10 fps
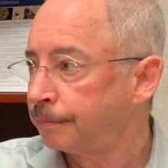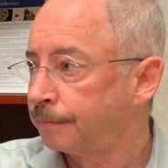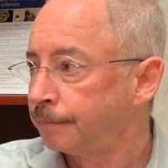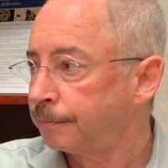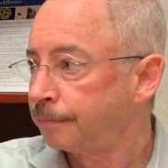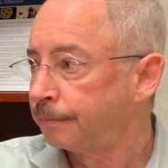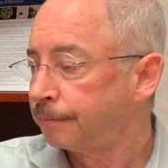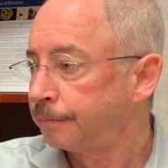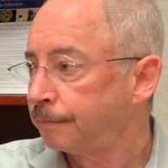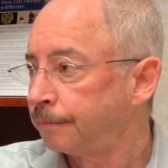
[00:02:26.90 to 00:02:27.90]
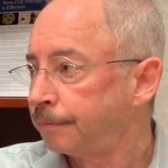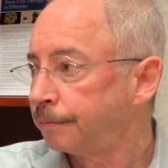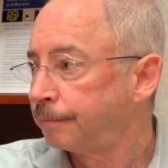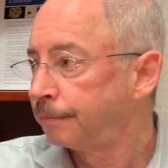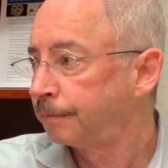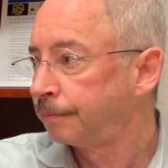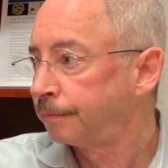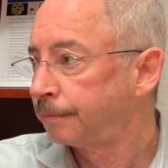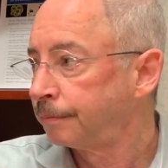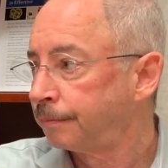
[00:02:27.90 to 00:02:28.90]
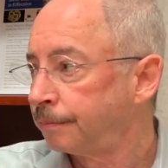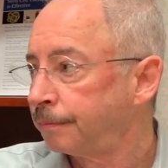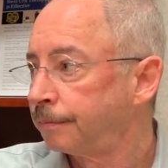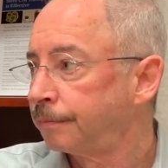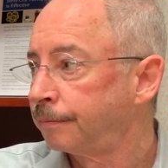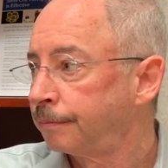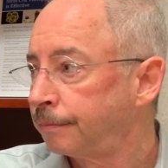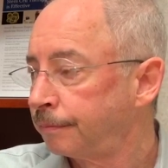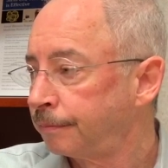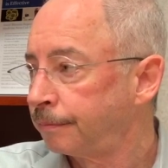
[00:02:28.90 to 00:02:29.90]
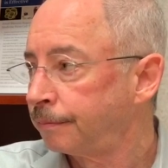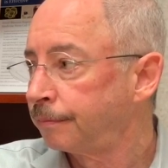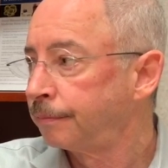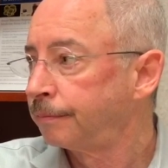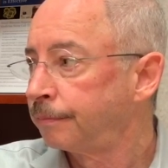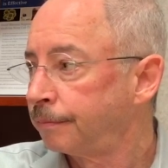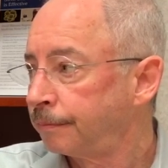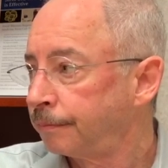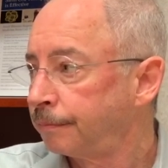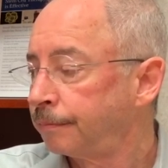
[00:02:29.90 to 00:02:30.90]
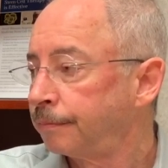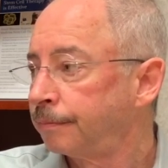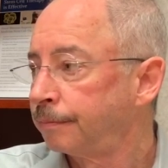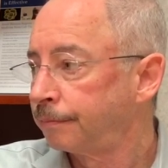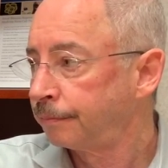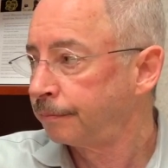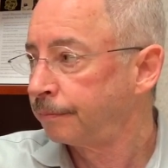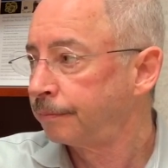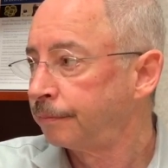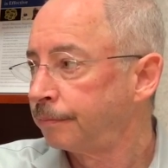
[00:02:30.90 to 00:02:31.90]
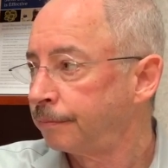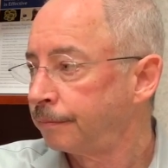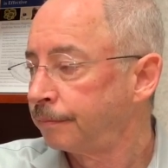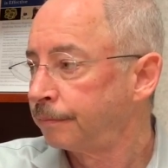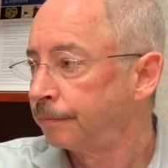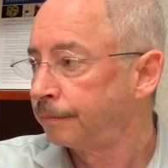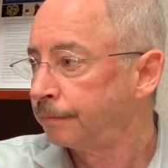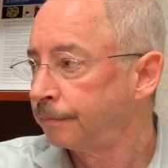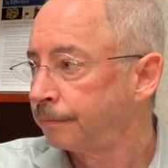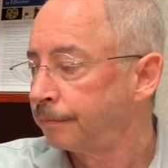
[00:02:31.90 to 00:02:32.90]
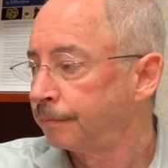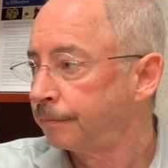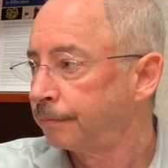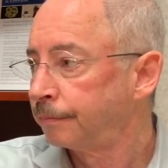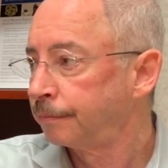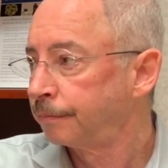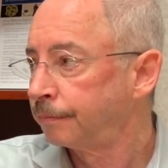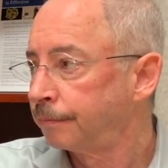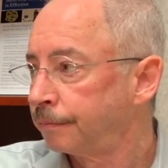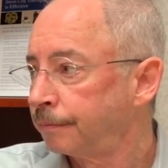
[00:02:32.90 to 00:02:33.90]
[no speech]